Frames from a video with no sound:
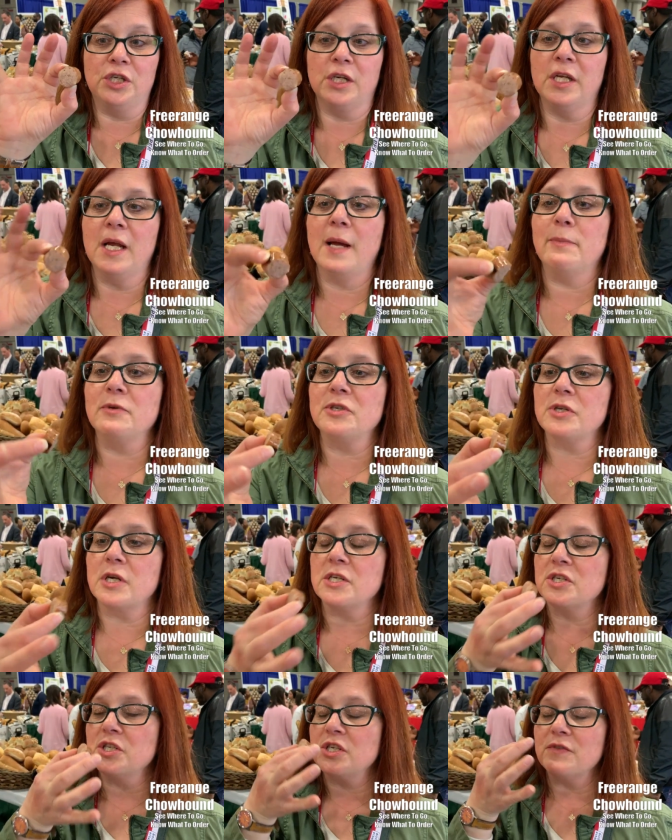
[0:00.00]
chicken apple
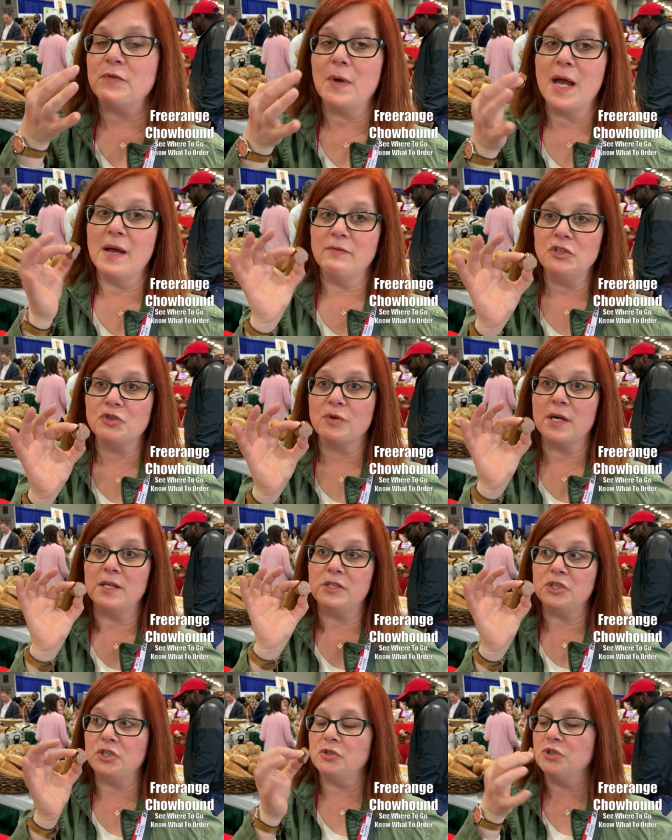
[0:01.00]
sausage. If you haven't tried
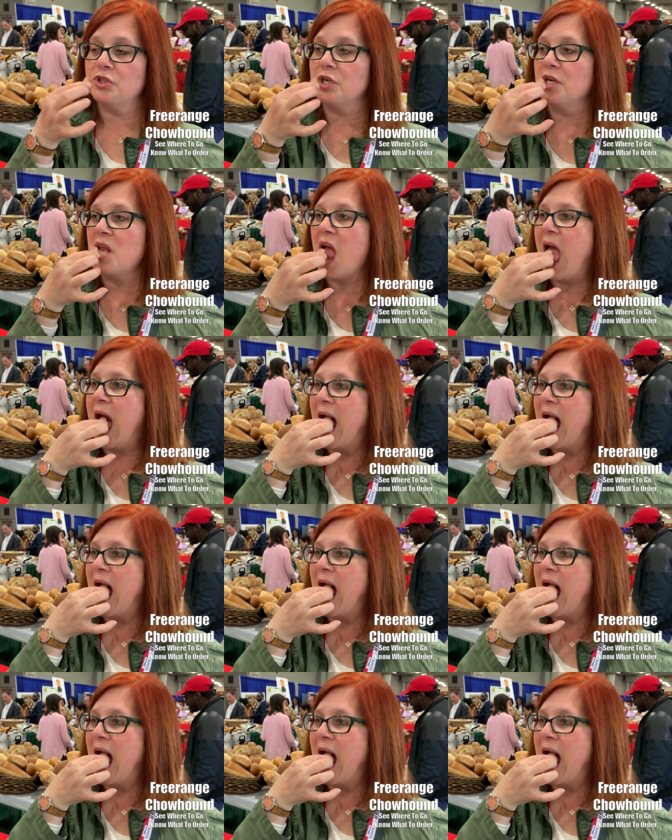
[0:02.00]
this, you should.